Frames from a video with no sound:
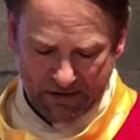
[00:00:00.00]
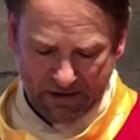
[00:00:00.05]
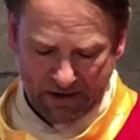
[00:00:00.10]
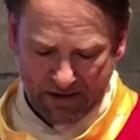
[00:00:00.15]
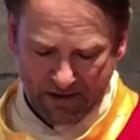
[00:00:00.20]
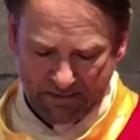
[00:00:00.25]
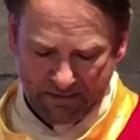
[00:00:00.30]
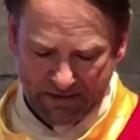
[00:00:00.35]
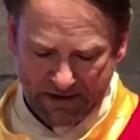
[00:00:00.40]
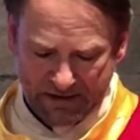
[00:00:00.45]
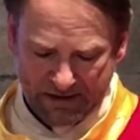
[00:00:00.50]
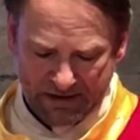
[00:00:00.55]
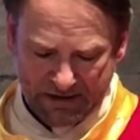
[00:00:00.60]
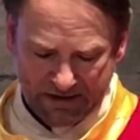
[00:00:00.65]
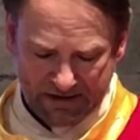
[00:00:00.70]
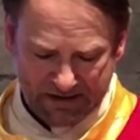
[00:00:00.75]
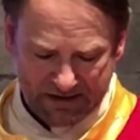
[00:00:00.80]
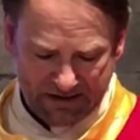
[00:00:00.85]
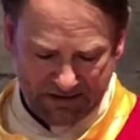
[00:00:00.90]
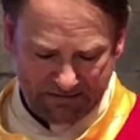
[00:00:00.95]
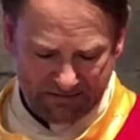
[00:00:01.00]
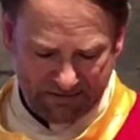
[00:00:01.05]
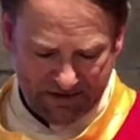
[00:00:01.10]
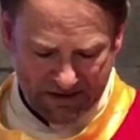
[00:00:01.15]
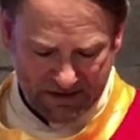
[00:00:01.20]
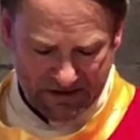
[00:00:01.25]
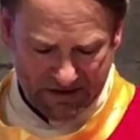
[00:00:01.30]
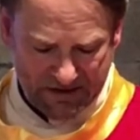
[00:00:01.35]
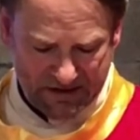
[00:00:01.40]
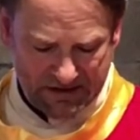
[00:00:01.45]
young men shall see
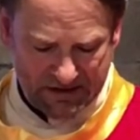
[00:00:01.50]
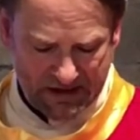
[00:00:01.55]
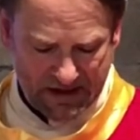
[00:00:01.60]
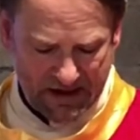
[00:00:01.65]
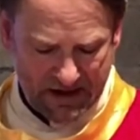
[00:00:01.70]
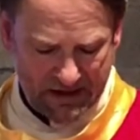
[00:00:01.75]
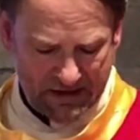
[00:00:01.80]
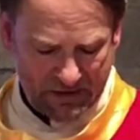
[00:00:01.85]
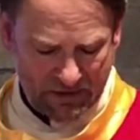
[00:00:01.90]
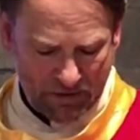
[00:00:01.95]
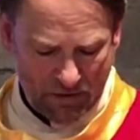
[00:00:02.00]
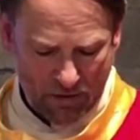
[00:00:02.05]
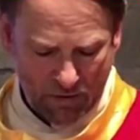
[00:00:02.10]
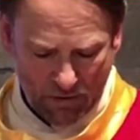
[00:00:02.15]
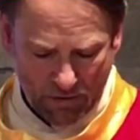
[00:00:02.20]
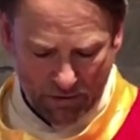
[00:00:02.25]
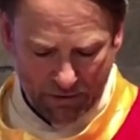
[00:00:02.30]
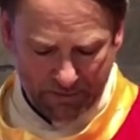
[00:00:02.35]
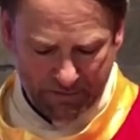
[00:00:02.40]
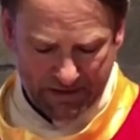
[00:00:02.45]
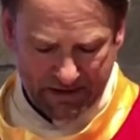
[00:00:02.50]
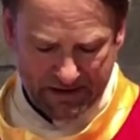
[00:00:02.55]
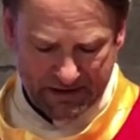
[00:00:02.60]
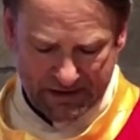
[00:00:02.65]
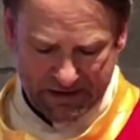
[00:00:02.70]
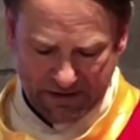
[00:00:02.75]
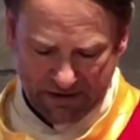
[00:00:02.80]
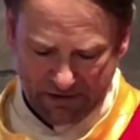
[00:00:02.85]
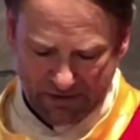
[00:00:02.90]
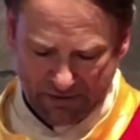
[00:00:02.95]
visions, and your old men
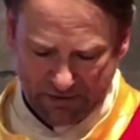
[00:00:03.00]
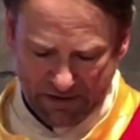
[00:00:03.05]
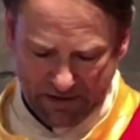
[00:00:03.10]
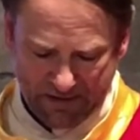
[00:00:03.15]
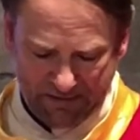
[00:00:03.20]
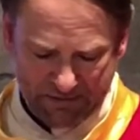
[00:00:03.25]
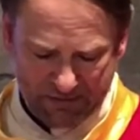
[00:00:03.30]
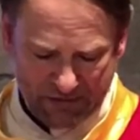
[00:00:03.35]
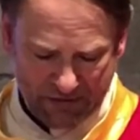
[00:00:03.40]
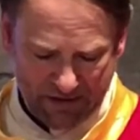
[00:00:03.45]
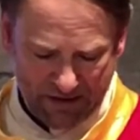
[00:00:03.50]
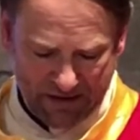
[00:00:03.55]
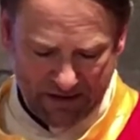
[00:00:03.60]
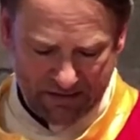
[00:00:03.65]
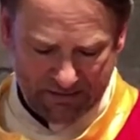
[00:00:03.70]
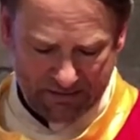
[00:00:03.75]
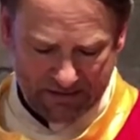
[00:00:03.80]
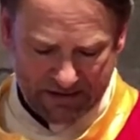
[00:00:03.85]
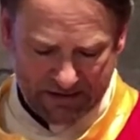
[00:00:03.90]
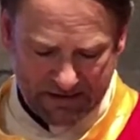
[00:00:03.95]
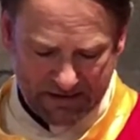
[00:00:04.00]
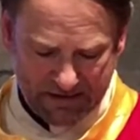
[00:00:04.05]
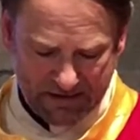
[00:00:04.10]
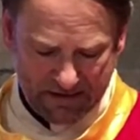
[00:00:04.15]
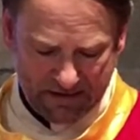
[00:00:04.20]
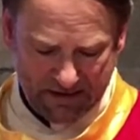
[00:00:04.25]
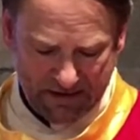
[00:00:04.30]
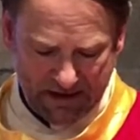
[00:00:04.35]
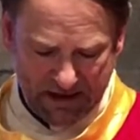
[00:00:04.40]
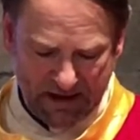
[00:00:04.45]
shall dream dreams.
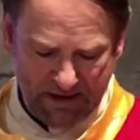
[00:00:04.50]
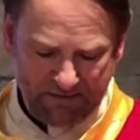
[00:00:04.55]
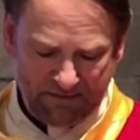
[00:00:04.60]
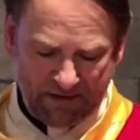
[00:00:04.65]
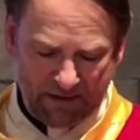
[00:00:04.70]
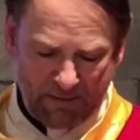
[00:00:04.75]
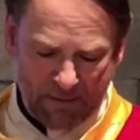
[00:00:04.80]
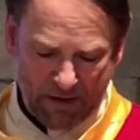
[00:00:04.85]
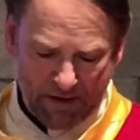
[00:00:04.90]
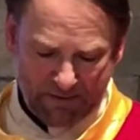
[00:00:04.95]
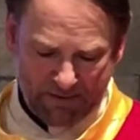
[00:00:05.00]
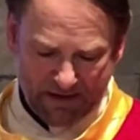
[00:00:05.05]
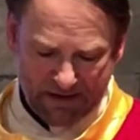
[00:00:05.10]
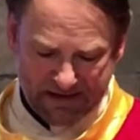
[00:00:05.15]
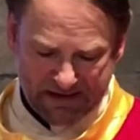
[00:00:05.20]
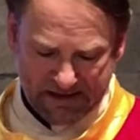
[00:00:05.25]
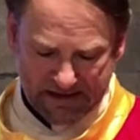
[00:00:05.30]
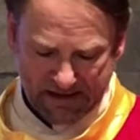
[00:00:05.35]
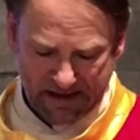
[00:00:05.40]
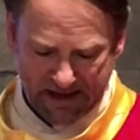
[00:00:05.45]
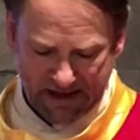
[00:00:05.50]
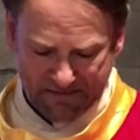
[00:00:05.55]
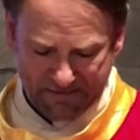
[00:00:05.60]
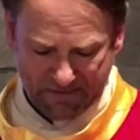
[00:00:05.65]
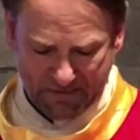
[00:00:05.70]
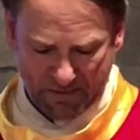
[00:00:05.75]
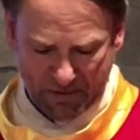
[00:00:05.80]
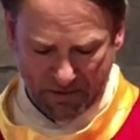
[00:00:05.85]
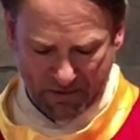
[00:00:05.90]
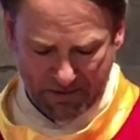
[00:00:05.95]
Even upon my slaves,
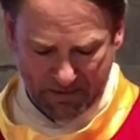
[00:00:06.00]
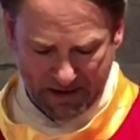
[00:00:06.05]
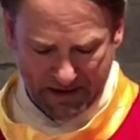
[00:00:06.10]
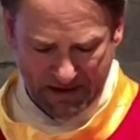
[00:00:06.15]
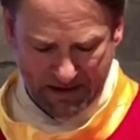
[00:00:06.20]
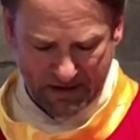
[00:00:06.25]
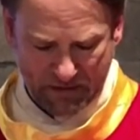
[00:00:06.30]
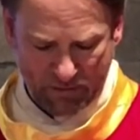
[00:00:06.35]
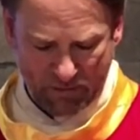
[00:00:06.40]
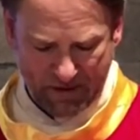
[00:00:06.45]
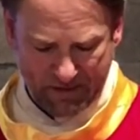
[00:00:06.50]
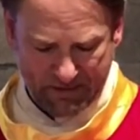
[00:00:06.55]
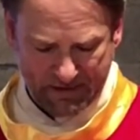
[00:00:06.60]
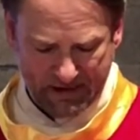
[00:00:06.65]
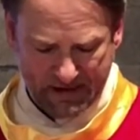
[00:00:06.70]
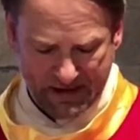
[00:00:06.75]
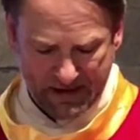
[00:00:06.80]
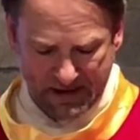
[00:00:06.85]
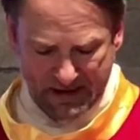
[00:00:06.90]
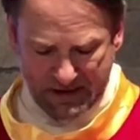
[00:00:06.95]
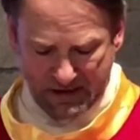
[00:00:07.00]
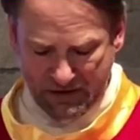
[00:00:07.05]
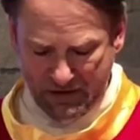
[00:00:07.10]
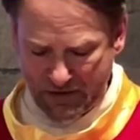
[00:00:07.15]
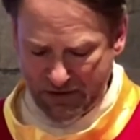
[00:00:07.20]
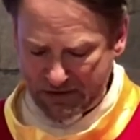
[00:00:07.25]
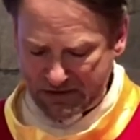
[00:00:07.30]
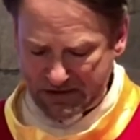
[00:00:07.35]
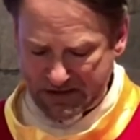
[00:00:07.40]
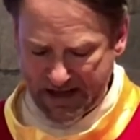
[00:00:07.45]
both men and women, in
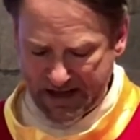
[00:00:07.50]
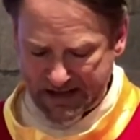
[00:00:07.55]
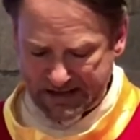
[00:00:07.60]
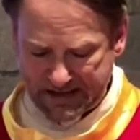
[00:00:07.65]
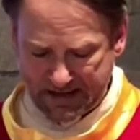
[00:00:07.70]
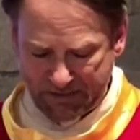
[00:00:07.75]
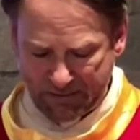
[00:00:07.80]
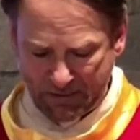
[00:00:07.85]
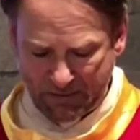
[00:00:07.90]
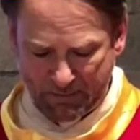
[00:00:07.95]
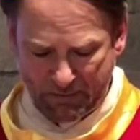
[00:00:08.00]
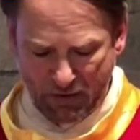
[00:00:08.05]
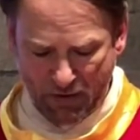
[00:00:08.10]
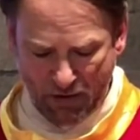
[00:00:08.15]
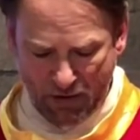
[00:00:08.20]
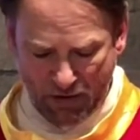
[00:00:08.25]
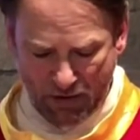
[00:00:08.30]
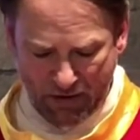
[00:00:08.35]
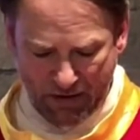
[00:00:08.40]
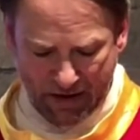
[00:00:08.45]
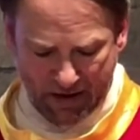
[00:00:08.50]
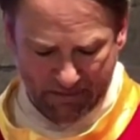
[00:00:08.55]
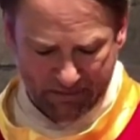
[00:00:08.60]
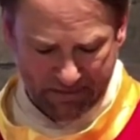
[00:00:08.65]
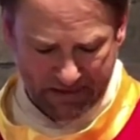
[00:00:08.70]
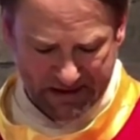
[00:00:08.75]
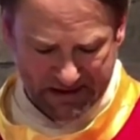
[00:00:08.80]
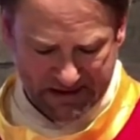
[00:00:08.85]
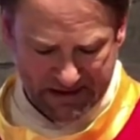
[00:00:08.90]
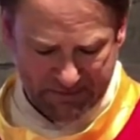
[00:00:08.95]
those days I will pour out
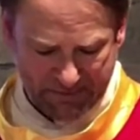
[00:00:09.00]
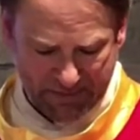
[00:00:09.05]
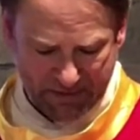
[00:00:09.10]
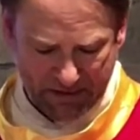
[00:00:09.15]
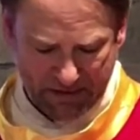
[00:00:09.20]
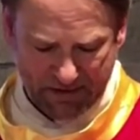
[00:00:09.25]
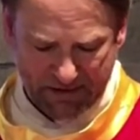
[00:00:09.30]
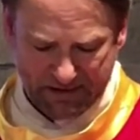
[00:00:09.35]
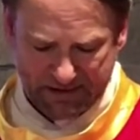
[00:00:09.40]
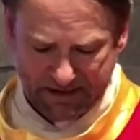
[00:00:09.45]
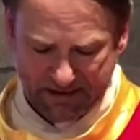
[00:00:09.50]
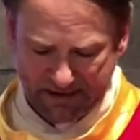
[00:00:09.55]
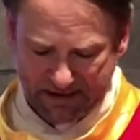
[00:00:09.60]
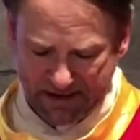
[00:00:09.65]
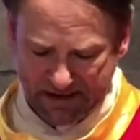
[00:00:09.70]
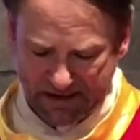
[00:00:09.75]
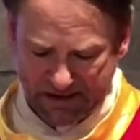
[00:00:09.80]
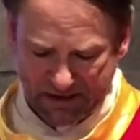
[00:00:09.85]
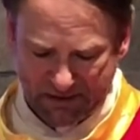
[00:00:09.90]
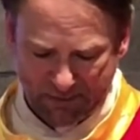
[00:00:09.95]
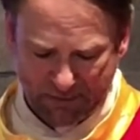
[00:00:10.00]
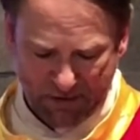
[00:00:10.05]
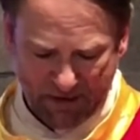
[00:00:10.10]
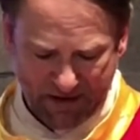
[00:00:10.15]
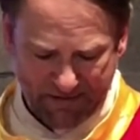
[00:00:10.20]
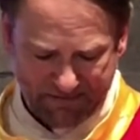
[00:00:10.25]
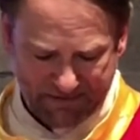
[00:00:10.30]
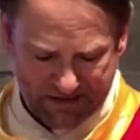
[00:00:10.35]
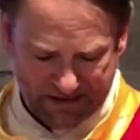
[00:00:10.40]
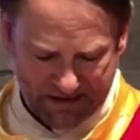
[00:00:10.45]
my spirit, and they shall
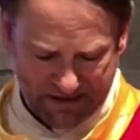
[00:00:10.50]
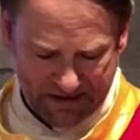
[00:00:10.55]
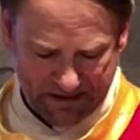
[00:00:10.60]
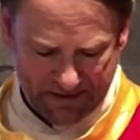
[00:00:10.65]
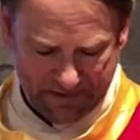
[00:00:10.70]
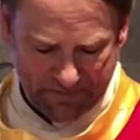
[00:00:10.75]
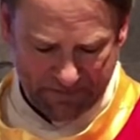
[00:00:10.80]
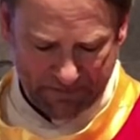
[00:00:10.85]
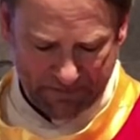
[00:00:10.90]
prophesy.